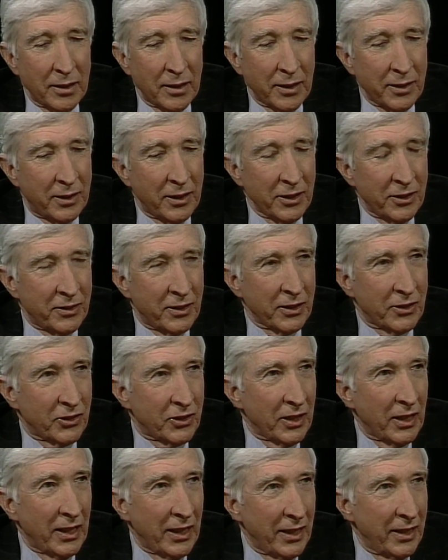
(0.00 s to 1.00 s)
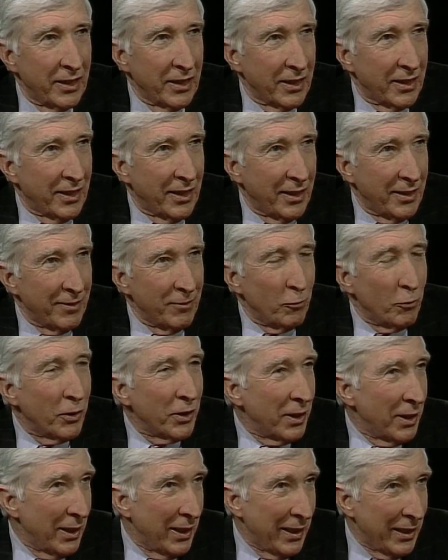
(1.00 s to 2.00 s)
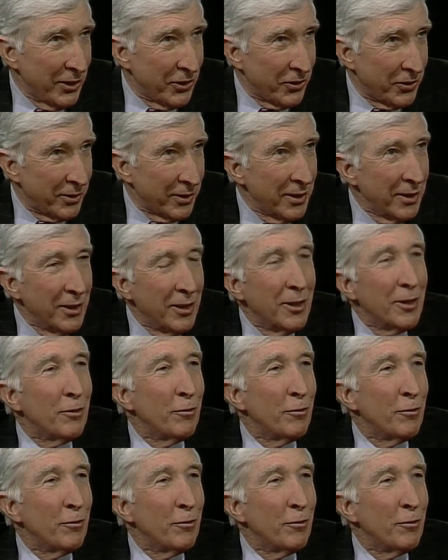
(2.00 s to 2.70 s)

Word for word: artistic side a kind of one last